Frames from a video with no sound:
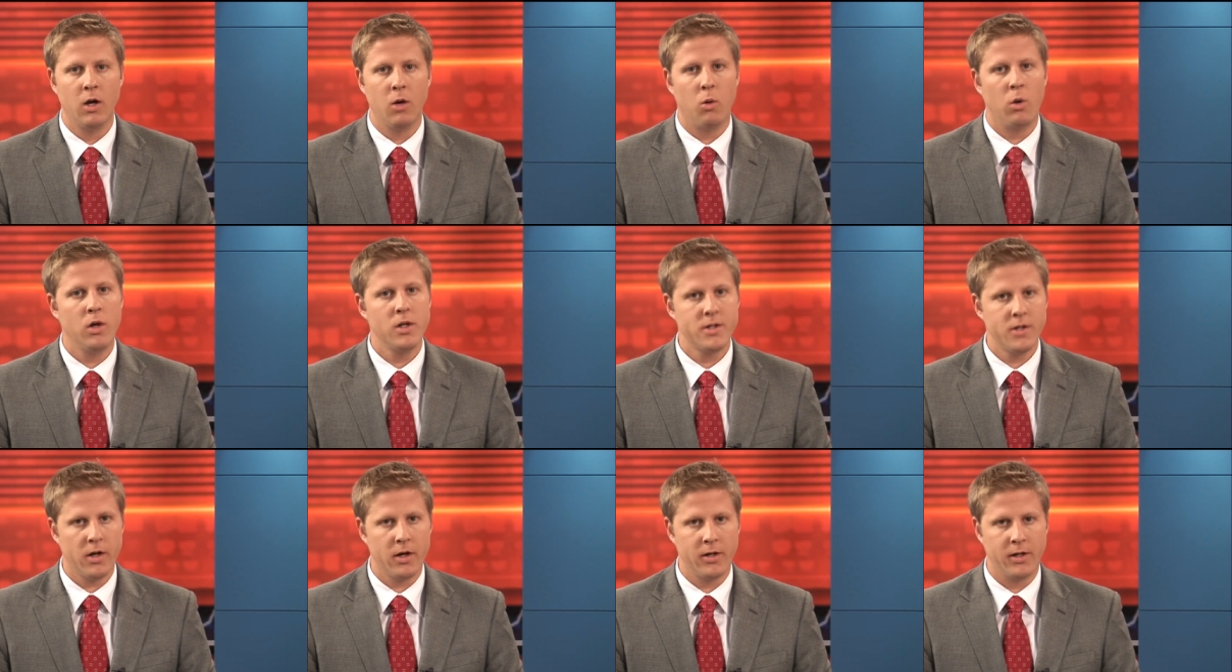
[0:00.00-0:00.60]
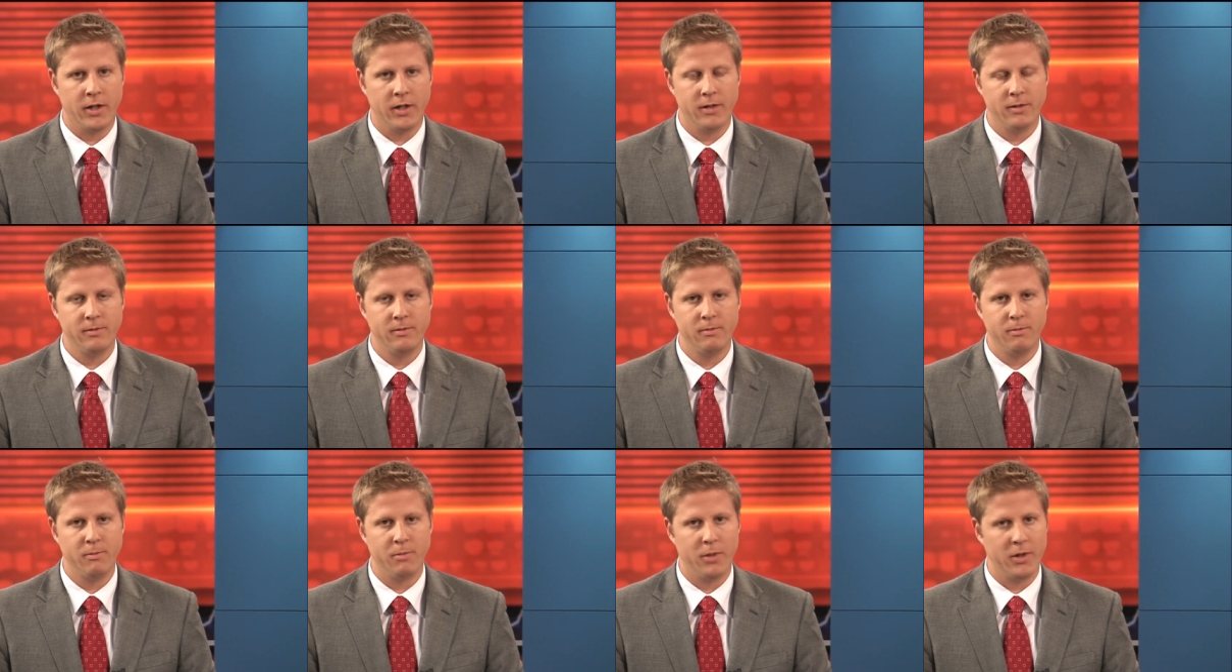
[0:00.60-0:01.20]
one daughter,
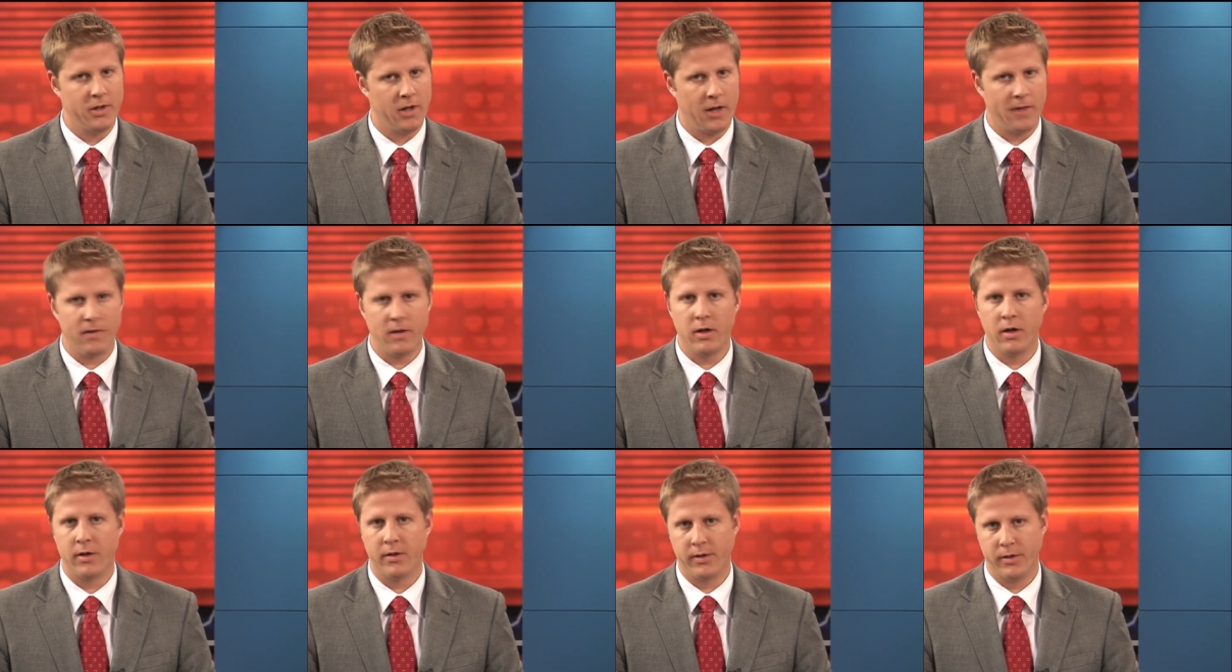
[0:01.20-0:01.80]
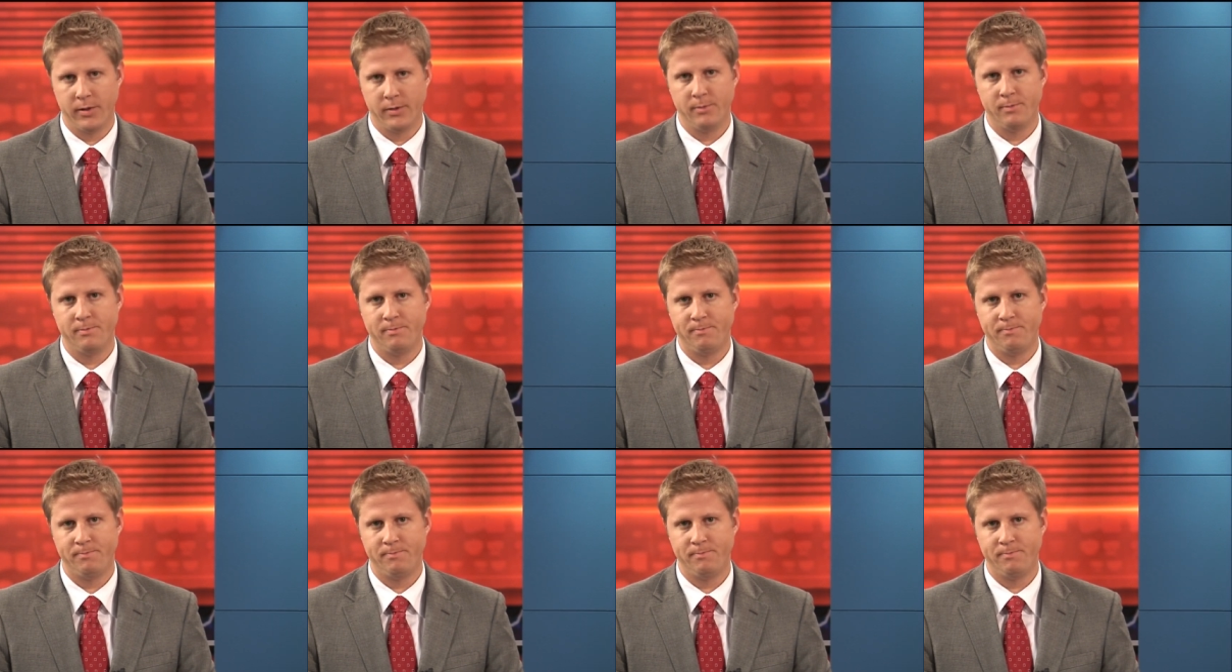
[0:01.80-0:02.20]
but not the other.